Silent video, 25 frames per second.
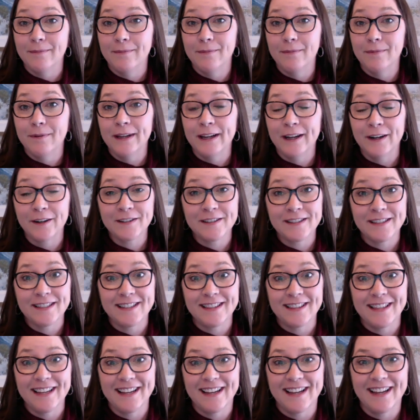here's the
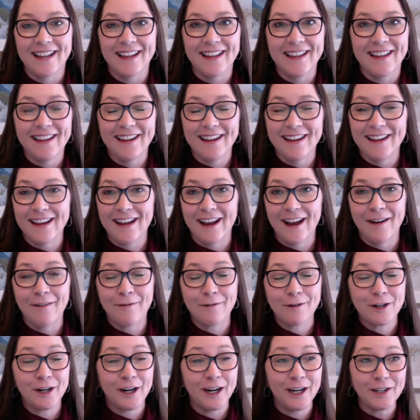thing:
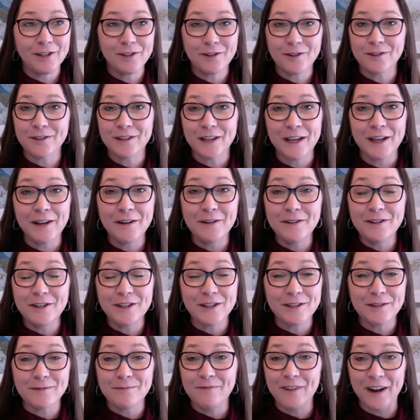treasurers can
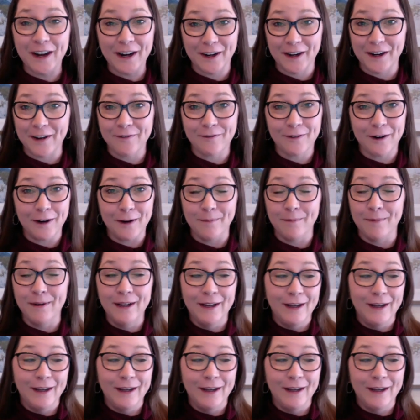just vary from